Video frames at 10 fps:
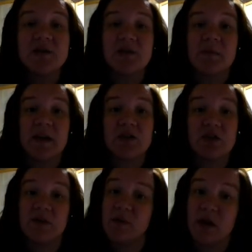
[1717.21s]
So make
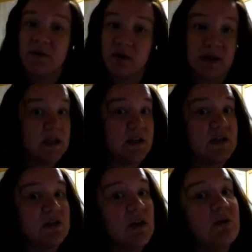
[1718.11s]
sure, if you haven't already
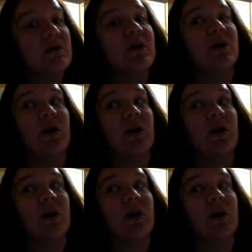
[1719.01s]
done so,